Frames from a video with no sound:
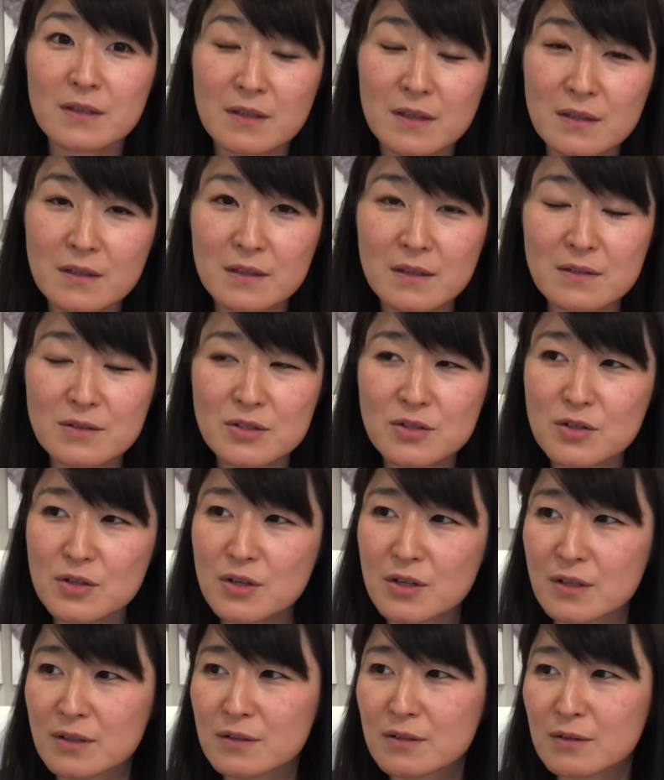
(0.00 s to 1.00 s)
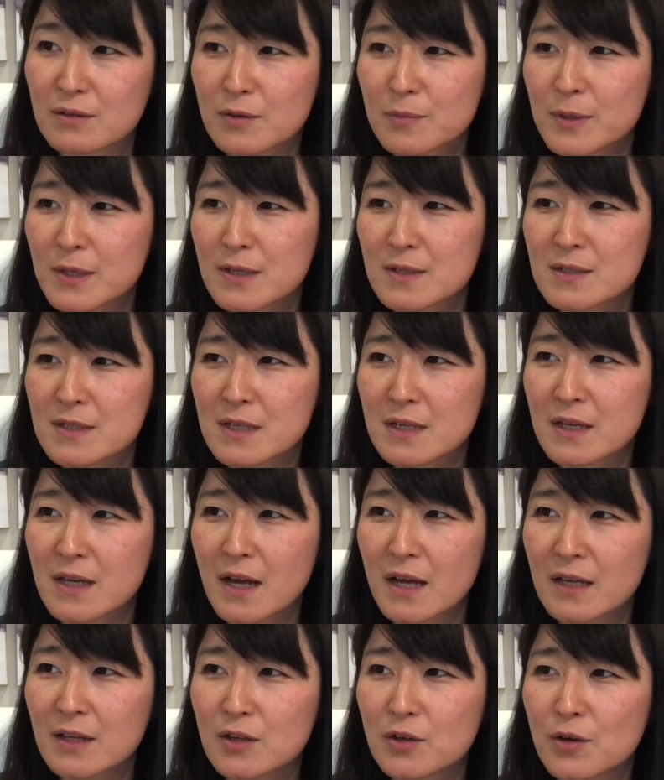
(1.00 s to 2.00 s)
That's good, because it
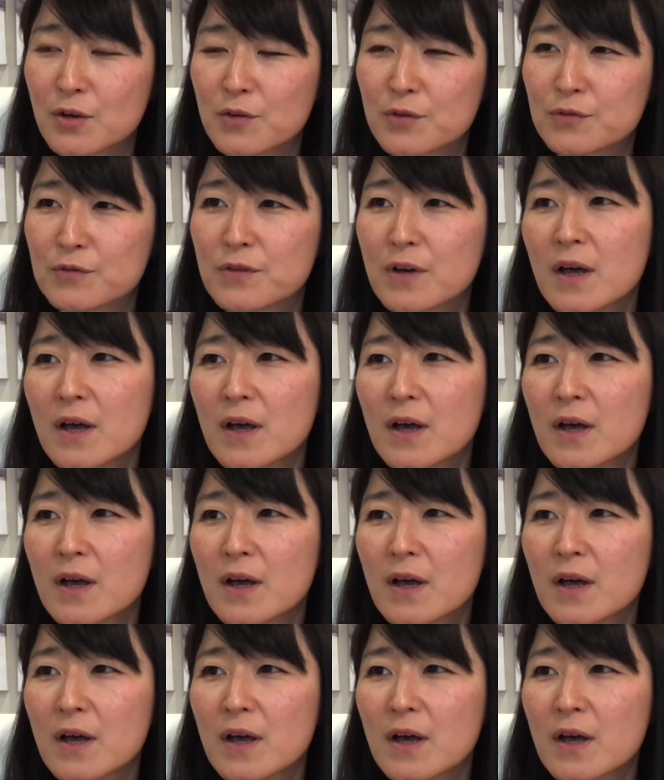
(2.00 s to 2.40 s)
kind of